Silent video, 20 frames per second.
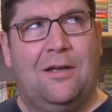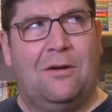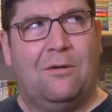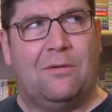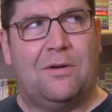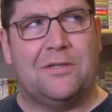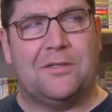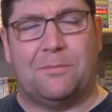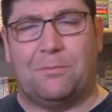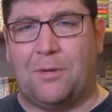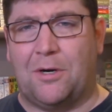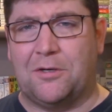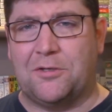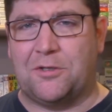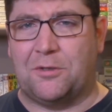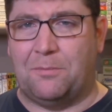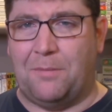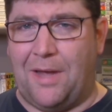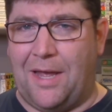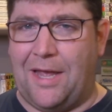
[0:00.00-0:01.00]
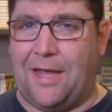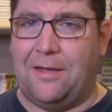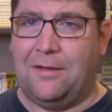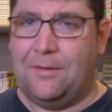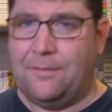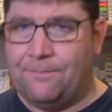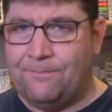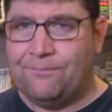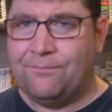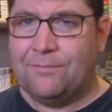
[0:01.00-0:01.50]
what is it, March or May
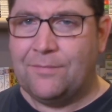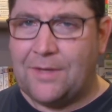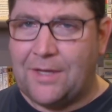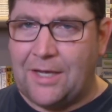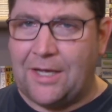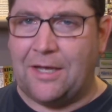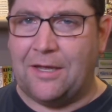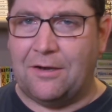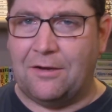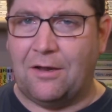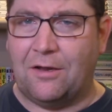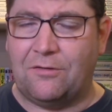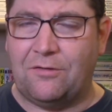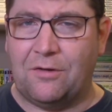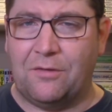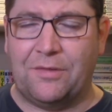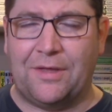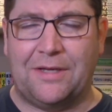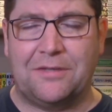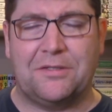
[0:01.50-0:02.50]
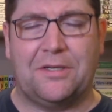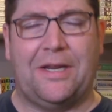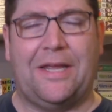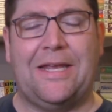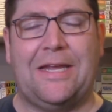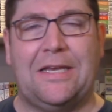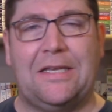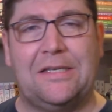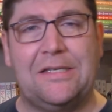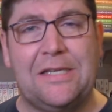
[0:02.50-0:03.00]
in
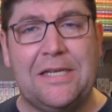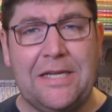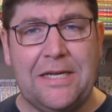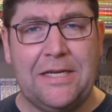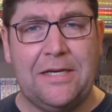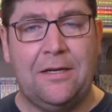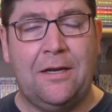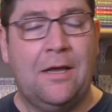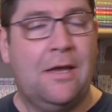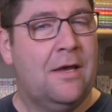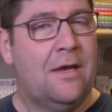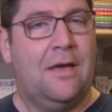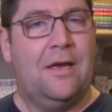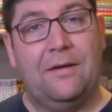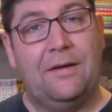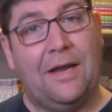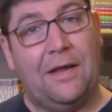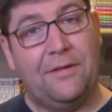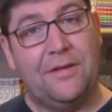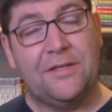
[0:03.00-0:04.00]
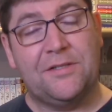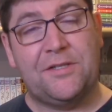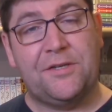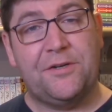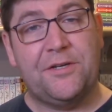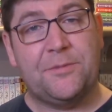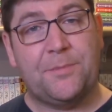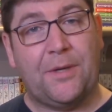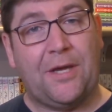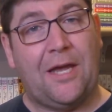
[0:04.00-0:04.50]
2018. Now, this
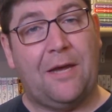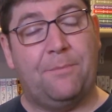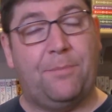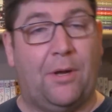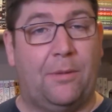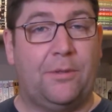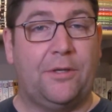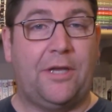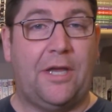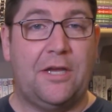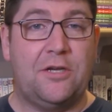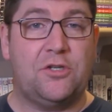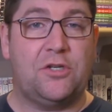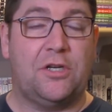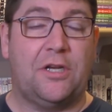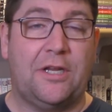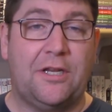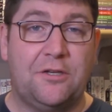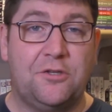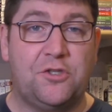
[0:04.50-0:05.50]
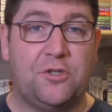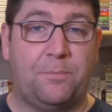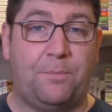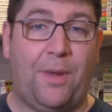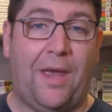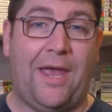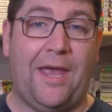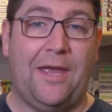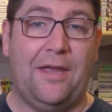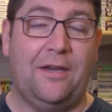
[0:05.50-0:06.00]
series began publication in
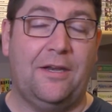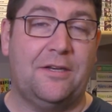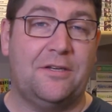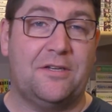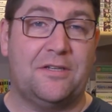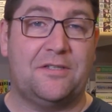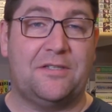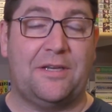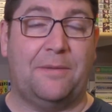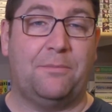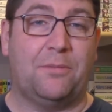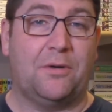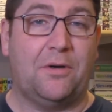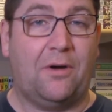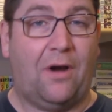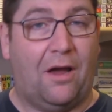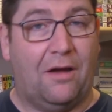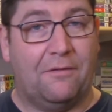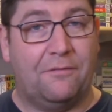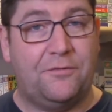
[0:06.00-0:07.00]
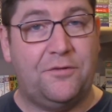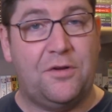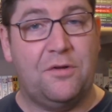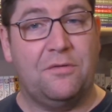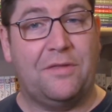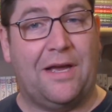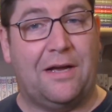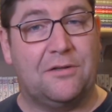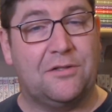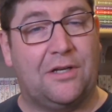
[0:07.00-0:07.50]
Japan in December of
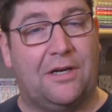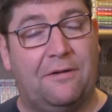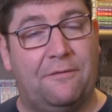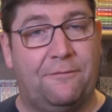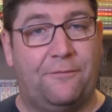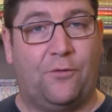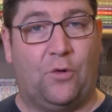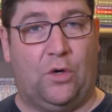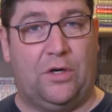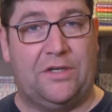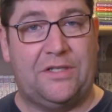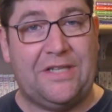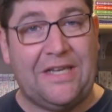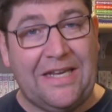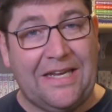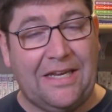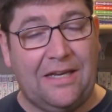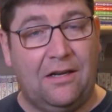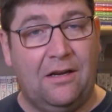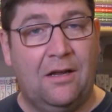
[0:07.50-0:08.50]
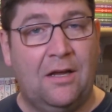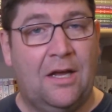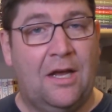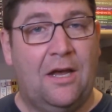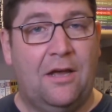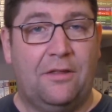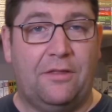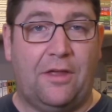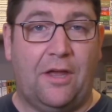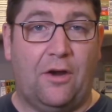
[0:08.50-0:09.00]
2014.
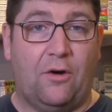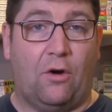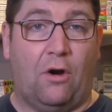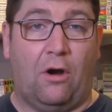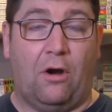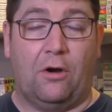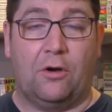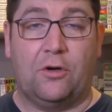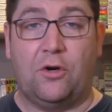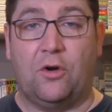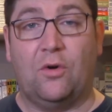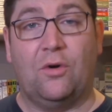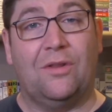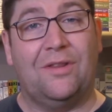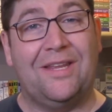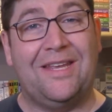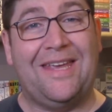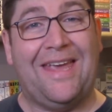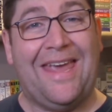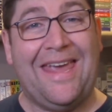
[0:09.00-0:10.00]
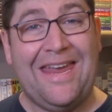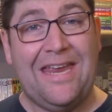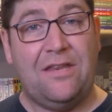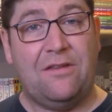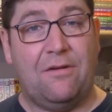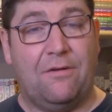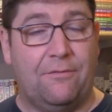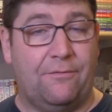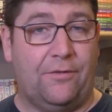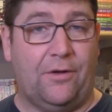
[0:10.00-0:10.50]
There are currently
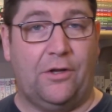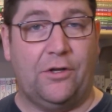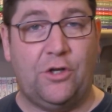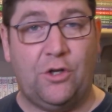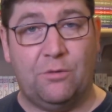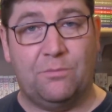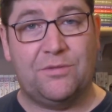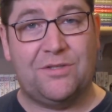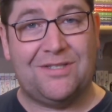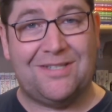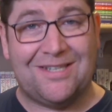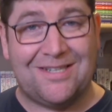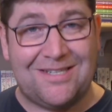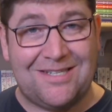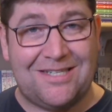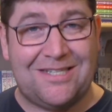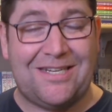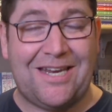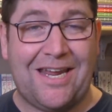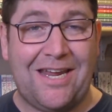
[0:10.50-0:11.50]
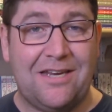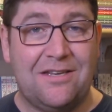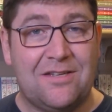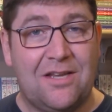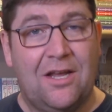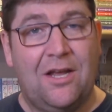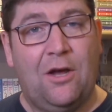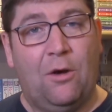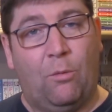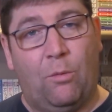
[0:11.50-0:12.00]
eight volumes to date,
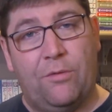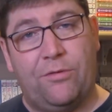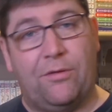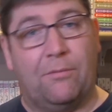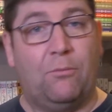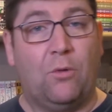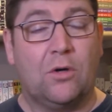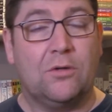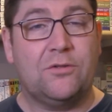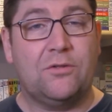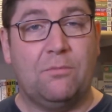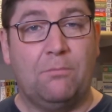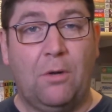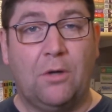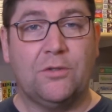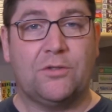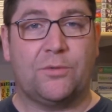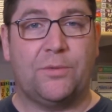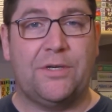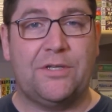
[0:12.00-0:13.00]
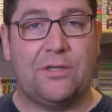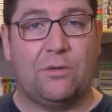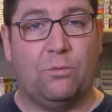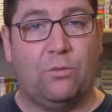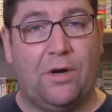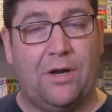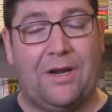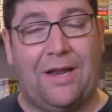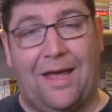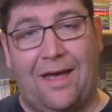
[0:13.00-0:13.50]
with the most recent
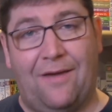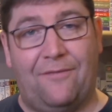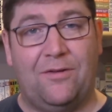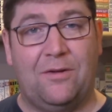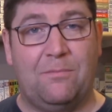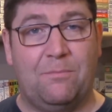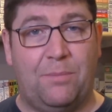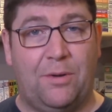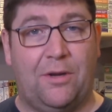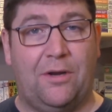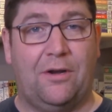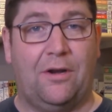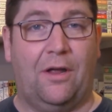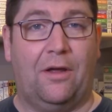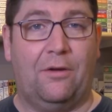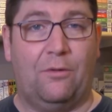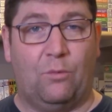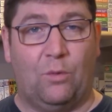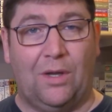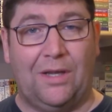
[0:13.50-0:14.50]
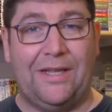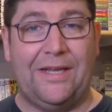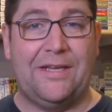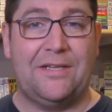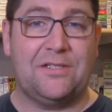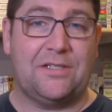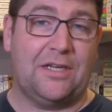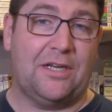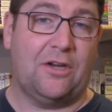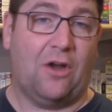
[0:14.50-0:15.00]
one having been
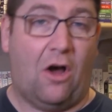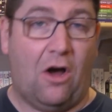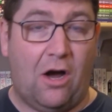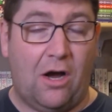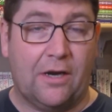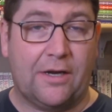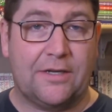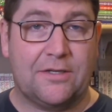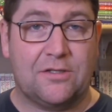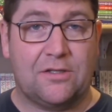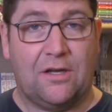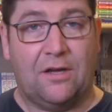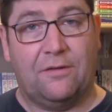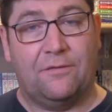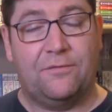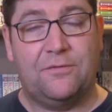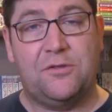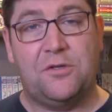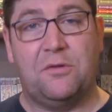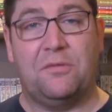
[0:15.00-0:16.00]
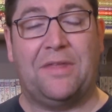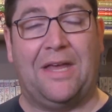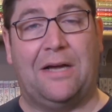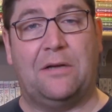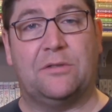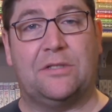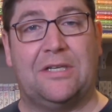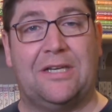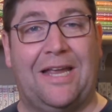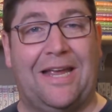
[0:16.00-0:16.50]
released in August of
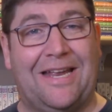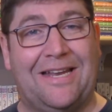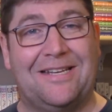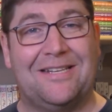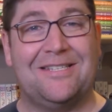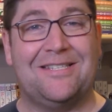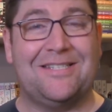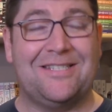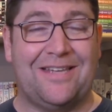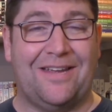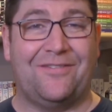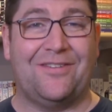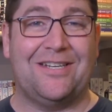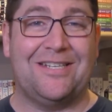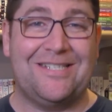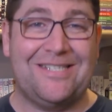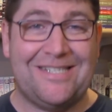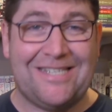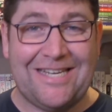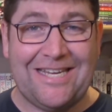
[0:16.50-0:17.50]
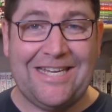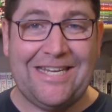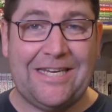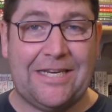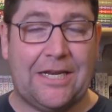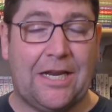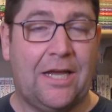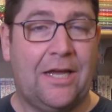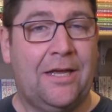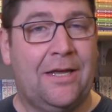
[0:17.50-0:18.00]

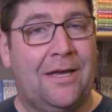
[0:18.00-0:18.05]
2017.